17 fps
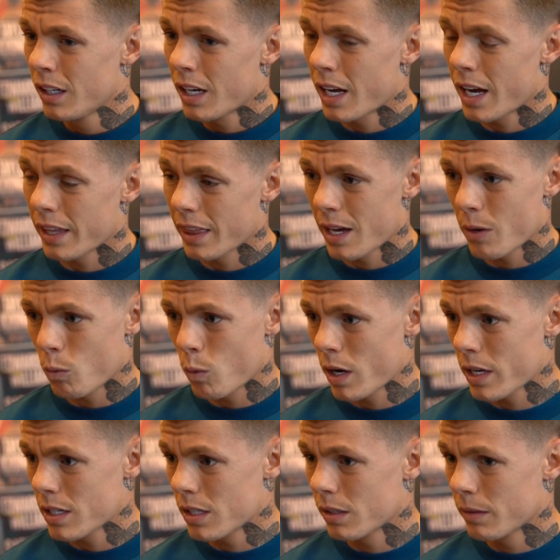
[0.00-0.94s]
at that
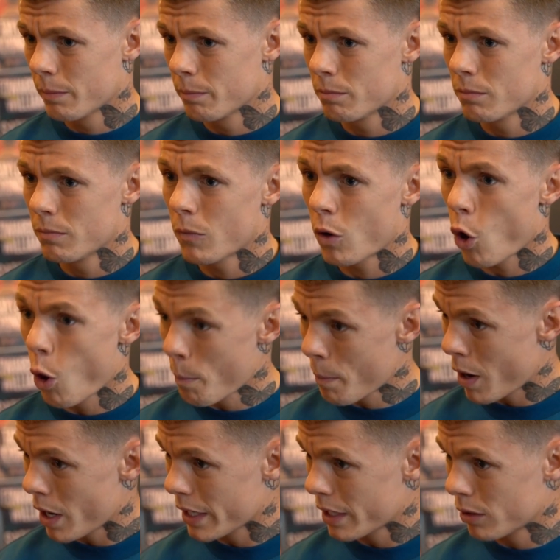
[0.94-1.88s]
weight, on
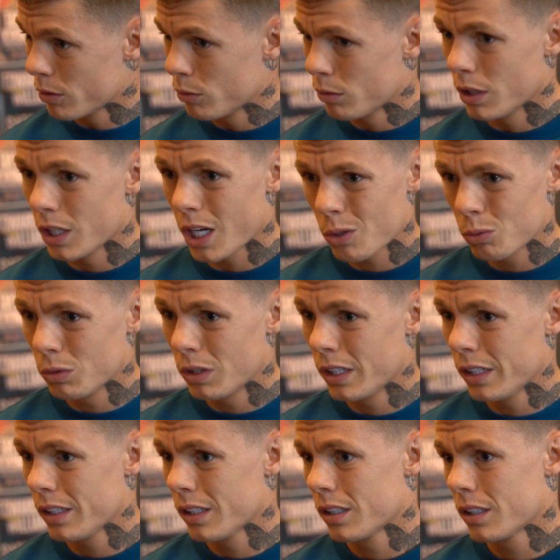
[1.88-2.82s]
my own,
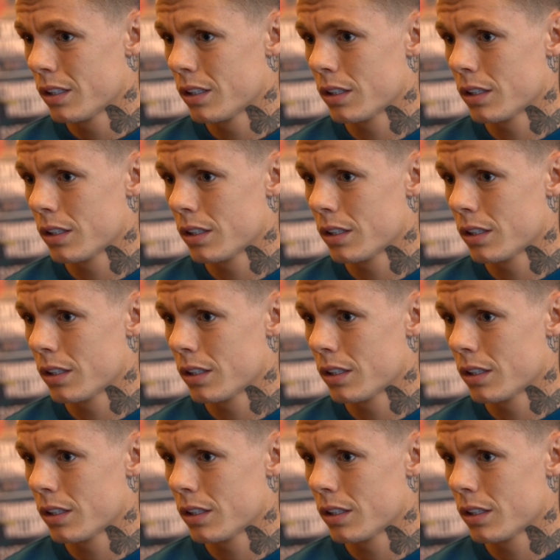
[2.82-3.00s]
lonely,